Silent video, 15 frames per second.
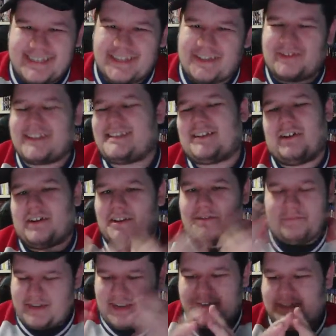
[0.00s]
to restart it,
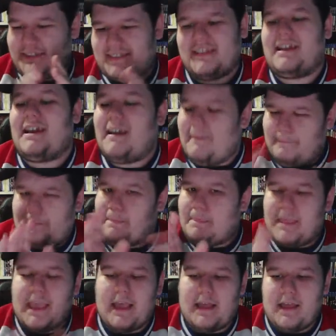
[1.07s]
but I just,
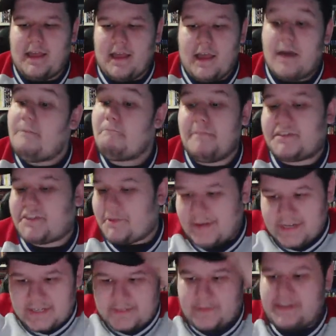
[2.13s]
yeah. Mr.
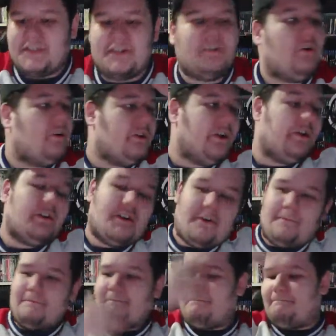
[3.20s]
Beanus, me too, dude.
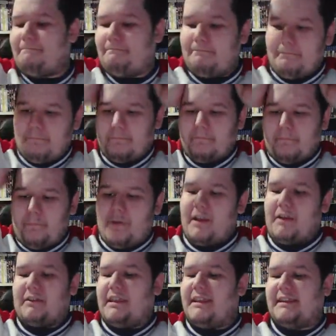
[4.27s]
We
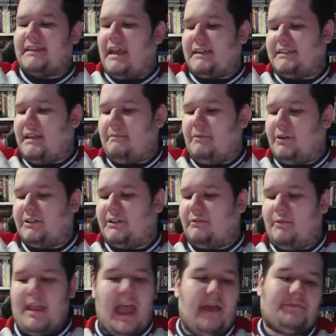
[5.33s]
are the exact same person.
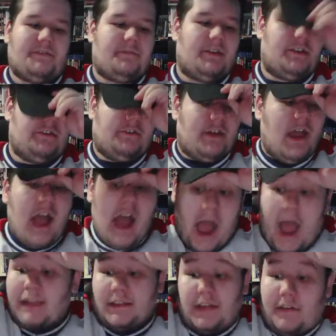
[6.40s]
We have to be, dude.
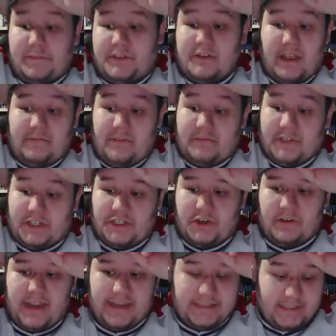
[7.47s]
I love 2K15
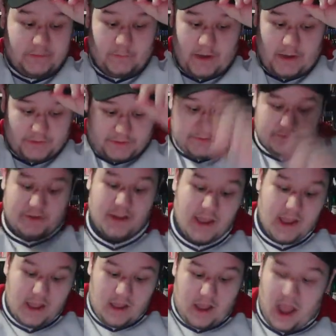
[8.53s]
Showcase as well, dude.
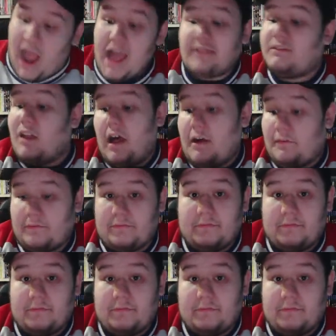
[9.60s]
I love